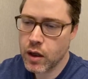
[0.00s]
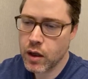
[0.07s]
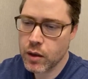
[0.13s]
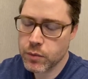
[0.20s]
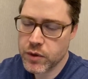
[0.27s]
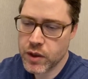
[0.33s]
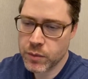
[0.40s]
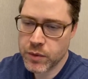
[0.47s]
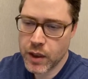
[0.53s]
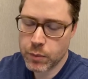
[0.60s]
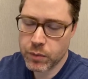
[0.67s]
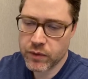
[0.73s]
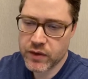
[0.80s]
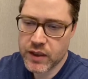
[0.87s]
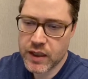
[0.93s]
some type
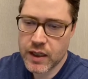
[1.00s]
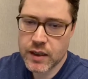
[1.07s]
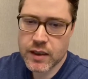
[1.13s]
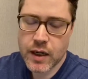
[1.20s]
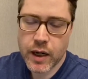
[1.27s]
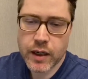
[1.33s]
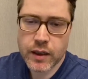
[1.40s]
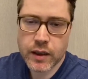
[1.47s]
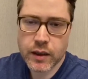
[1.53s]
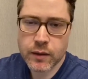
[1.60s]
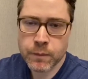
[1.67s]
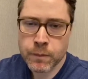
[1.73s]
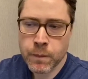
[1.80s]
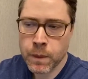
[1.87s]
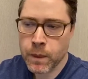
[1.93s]
of skin tightening.
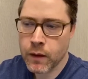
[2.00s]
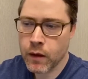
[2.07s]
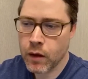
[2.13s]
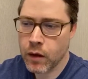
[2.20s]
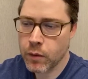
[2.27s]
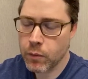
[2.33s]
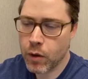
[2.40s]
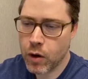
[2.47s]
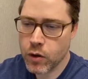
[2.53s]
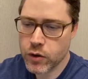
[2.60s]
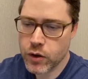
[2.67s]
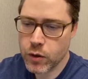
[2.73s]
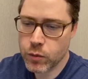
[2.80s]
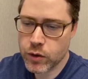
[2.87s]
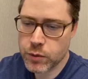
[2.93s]

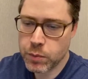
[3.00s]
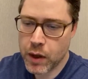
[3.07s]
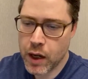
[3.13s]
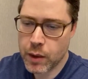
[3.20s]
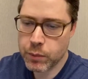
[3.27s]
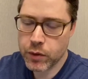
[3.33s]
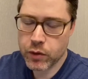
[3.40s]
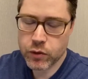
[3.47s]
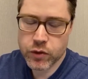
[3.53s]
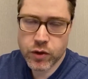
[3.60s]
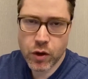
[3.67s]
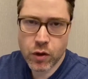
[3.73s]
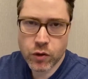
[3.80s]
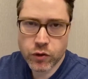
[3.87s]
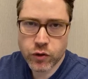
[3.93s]
Also, what's popular is
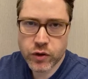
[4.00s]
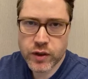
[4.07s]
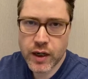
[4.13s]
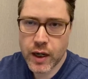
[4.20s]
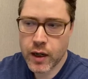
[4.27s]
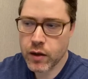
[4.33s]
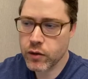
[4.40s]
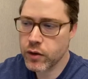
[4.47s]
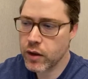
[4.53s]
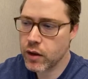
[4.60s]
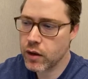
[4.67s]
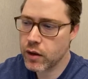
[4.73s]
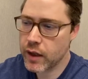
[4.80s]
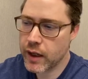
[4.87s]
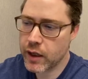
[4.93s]
ultrasound
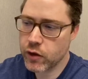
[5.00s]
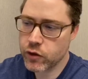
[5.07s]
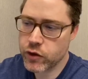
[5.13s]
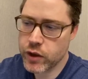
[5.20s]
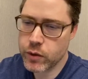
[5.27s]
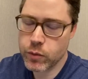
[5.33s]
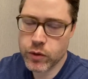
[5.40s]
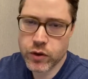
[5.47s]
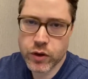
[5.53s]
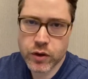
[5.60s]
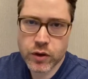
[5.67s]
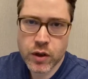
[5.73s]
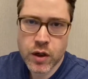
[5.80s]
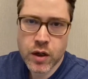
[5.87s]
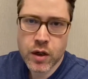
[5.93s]
energy, which
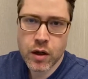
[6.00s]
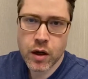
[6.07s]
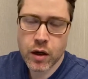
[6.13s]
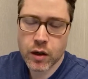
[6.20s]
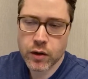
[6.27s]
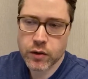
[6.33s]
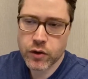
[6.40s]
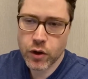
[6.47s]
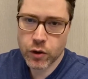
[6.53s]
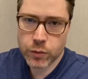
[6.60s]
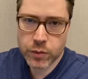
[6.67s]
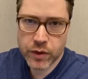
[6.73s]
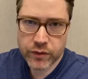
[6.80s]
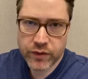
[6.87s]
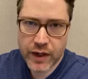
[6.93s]
is termed
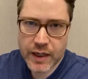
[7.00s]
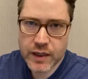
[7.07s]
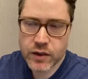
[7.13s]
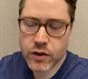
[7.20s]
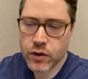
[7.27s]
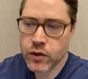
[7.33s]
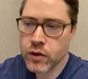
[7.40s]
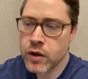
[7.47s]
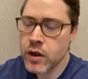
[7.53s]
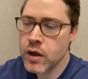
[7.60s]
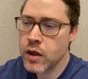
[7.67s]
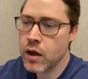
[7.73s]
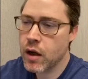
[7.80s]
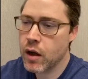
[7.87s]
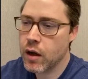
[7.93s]
the Vaser.
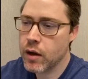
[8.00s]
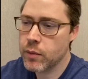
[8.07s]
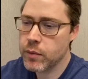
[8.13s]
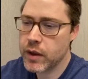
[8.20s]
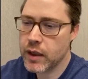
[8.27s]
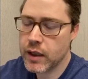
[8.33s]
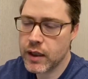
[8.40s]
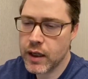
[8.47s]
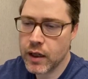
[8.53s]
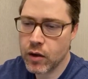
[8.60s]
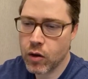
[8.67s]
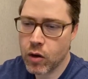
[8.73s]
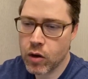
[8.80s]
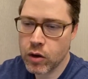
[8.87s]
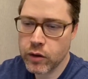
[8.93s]
And again,
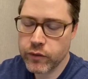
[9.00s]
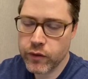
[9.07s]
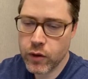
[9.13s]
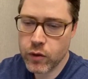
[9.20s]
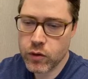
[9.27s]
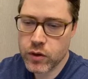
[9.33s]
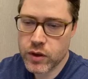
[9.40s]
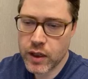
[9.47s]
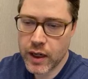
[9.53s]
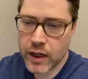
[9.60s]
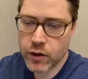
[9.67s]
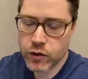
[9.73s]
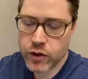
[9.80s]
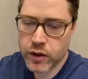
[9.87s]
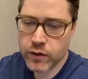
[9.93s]
all of those
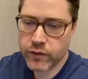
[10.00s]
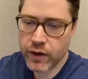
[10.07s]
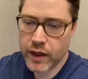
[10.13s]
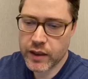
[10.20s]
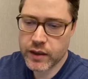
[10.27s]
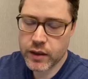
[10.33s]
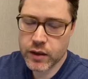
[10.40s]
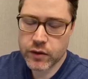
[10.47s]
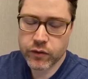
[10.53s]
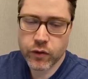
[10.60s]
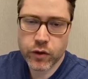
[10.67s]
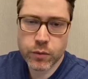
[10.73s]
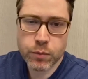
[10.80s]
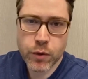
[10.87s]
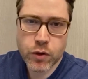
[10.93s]
energy devices, for
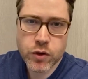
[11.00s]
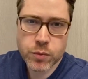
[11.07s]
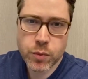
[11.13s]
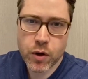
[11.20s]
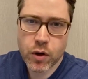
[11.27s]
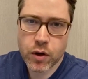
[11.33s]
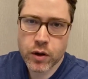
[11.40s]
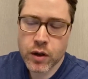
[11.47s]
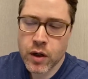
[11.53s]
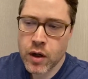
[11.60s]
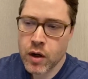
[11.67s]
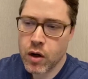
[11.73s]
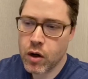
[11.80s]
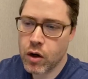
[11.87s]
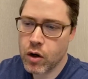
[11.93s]
the most part,
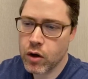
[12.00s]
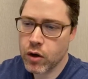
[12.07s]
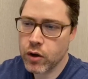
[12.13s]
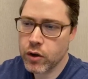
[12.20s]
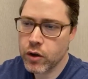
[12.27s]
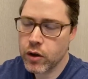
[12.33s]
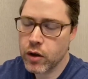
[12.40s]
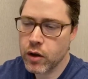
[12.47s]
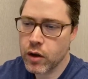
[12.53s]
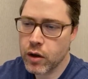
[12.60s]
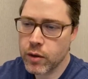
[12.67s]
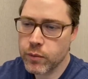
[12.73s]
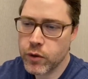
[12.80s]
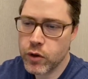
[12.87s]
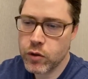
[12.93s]
are
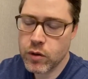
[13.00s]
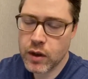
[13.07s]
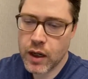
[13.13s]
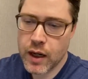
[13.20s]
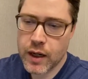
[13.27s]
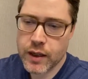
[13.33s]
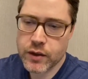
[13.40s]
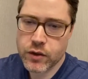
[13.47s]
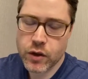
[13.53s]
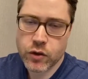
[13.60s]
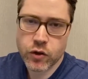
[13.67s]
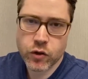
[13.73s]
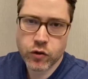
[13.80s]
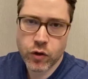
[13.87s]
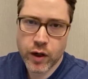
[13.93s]
utilized
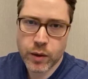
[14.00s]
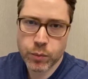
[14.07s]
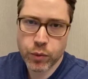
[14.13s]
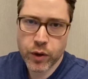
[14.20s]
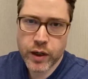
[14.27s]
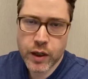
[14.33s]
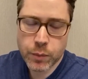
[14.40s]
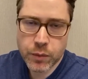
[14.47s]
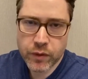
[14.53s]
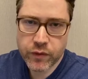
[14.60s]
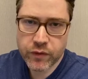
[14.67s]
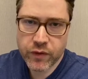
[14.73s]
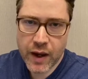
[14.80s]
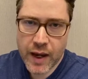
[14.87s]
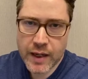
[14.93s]
to try to break up the
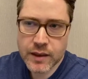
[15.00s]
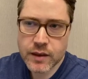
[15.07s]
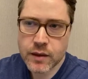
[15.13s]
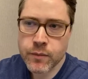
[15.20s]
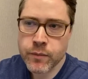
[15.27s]
fat